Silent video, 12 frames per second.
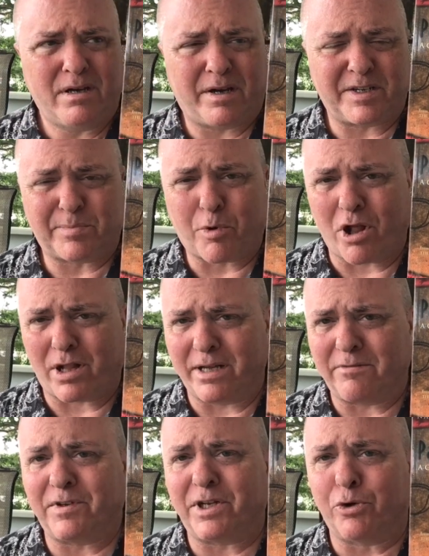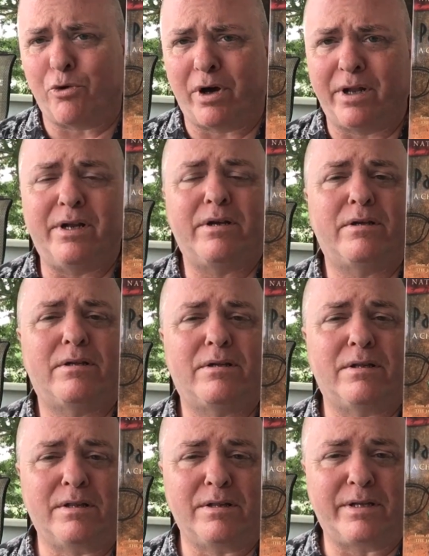a spotlight video on
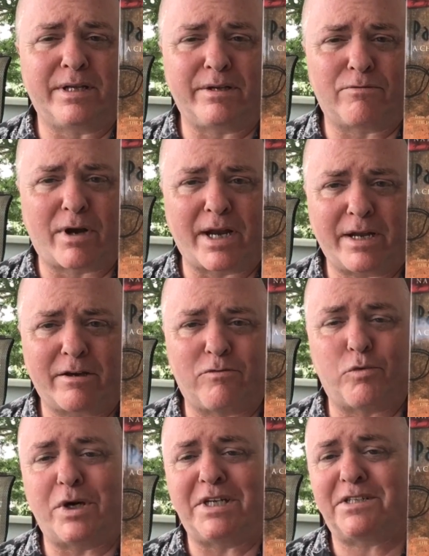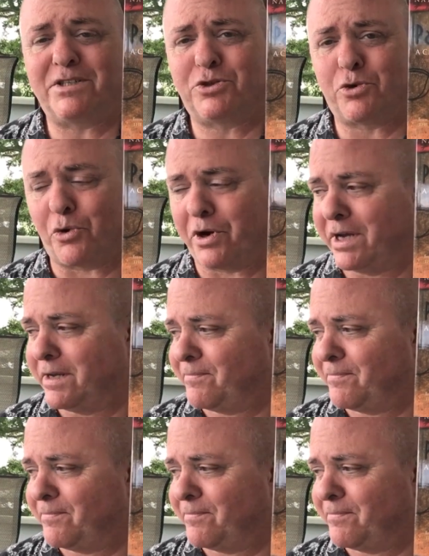the writing of Wayson Choy.